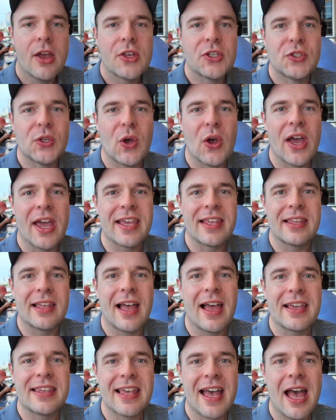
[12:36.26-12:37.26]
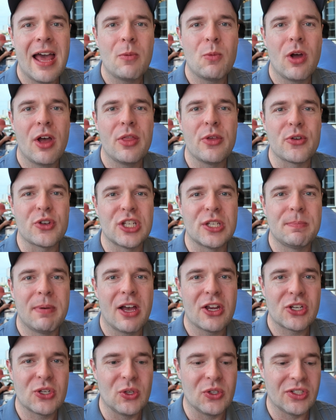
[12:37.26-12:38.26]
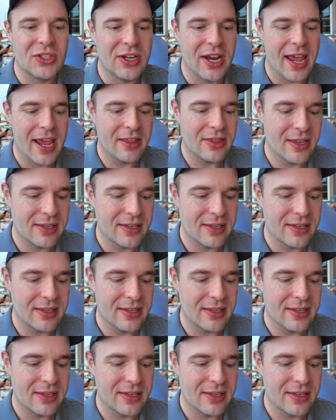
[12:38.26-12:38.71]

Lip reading: So I got one of their specials today.